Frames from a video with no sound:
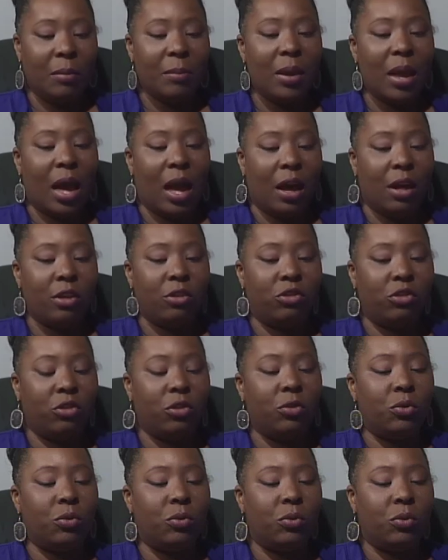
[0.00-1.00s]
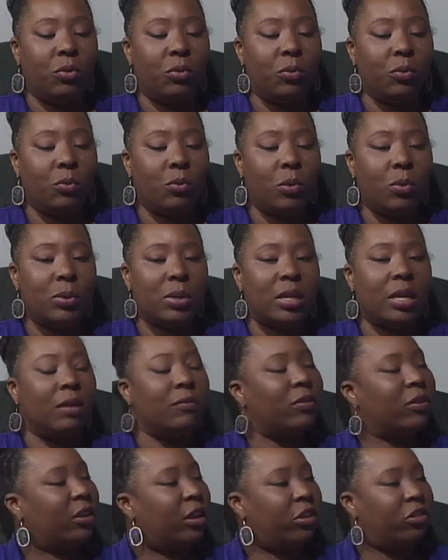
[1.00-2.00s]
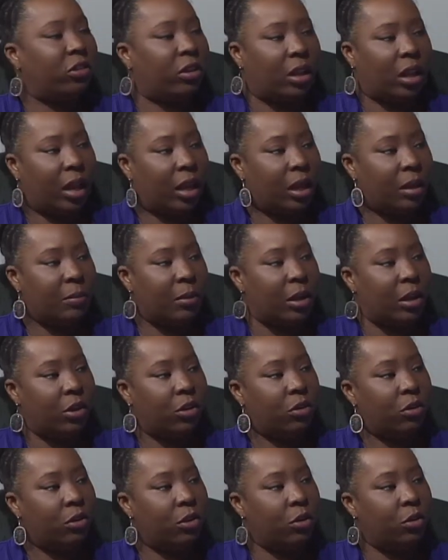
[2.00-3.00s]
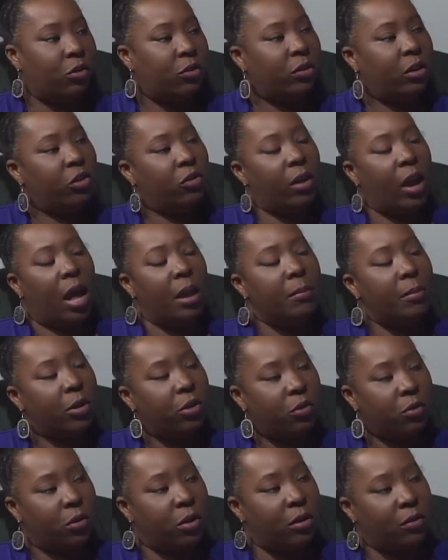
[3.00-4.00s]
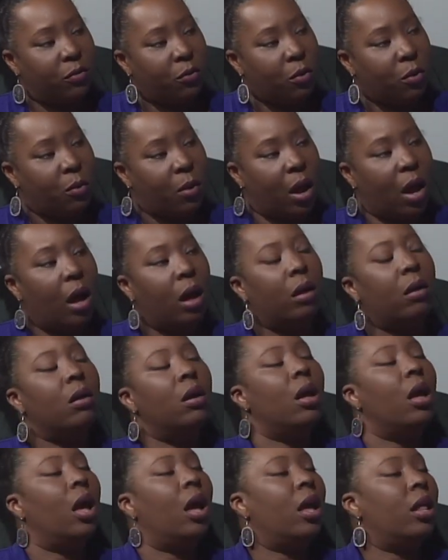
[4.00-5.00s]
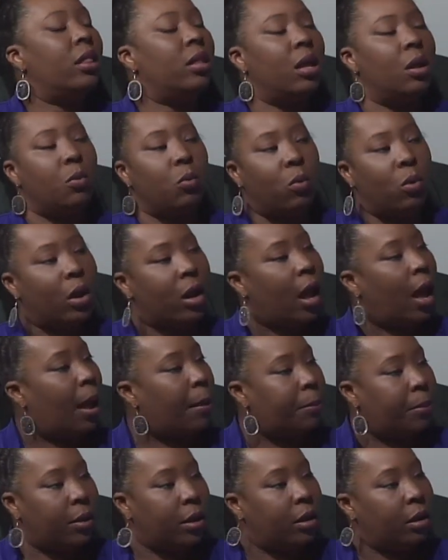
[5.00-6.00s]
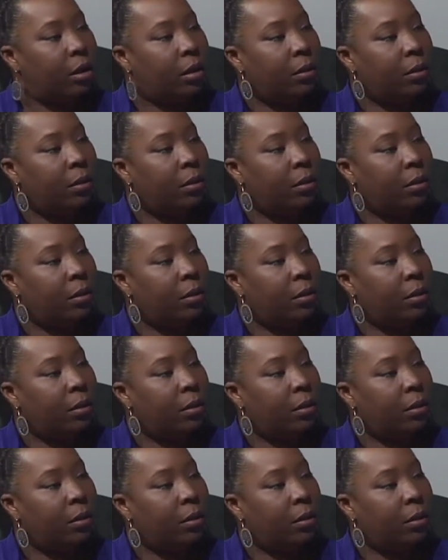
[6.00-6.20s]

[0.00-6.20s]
me, what was the invitation like? I mean, you know, you said you hadn't been doing it for a while, and then what happened?